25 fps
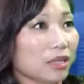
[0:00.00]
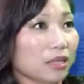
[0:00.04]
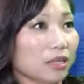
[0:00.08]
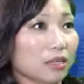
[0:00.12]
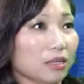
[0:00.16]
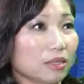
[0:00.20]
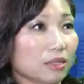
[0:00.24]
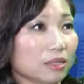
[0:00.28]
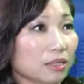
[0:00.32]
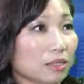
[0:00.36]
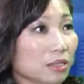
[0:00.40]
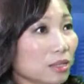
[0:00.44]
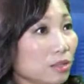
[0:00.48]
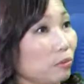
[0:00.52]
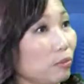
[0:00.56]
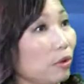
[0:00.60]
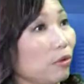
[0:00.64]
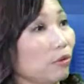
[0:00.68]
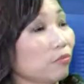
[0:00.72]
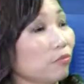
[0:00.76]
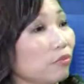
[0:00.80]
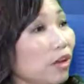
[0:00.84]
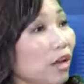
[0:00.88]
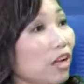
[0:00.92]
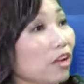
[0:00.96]
uh, it's
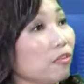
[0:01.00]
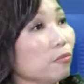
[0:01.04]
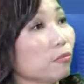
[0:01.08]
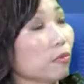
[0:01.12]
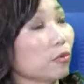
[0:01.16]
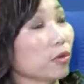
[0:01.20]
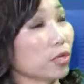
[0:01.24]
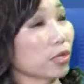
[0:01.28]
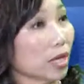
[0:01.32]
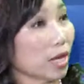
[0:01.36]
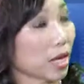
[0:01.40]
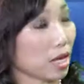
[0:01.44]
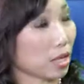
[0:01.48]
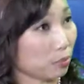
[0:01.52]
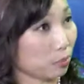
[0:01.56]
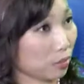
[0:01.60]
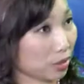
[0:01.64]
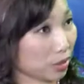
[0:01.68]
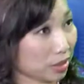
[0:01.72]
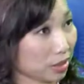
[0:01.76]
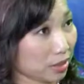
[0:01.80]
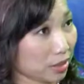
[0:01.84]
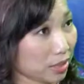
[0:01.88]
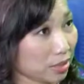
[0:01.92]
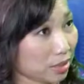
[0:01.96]
about
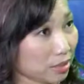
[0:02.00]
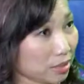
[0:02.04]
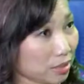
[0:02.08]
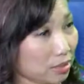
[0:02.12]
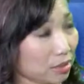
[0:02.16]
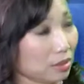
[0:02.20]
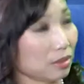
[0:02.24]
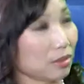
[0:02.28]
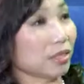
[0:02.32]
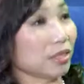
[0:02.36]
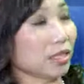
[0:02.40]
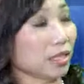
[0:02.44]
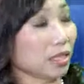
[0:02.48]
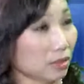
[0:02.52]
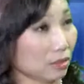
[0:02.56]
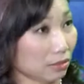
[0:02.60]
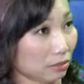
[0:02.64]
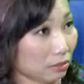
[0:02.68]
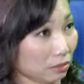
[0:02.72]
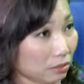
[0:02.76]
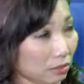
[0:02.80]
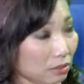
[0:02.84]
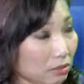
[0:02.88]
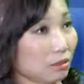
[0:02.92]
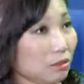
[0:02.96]
5.8%
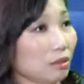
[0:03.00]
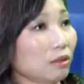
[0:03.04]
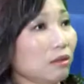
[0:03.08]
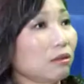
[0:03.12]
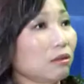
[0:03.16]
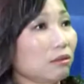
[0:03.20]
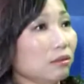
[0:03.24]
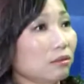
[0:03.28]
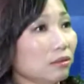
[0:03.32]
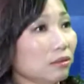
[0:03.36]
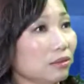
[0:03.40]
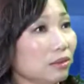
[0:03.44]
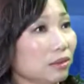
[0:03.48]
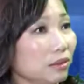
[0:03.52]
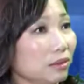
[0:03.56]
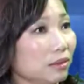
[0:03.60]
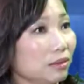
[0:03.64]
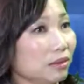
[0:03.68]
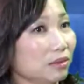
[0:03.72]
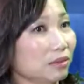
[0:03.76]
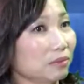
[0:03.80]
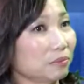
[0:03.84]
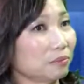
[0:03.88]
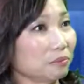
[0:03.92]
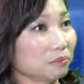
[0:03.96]
yield on,
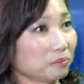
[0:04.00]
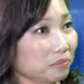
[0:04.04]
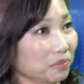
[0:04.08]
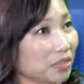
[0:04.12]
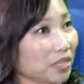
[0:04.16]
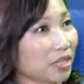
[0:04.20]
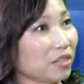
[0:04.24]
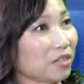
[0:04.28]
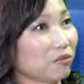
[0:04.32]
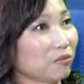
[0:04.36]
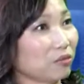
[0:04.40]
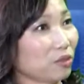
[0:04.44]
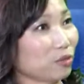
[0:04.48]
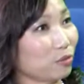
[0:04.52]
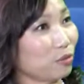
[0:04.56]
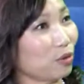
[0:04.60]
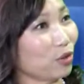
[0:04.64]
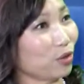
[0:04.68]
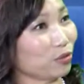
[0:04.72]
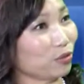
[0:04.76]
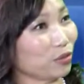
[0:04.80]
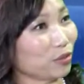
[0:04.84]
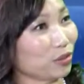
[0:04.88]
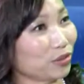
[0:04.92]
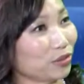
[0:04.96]
uh, say, if they
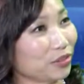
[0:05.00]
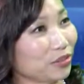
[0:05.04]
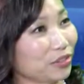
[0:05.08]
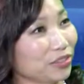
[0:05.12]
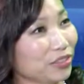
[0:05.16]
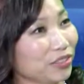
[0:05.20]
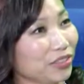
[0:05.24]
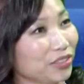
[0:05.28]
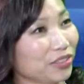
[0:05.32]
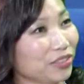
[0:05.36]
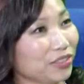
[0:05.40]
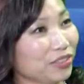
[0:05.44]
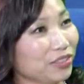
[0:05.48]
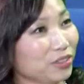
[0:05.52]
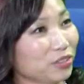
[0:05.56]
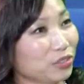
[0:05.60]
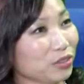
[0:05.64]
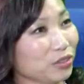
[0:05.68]
bought the the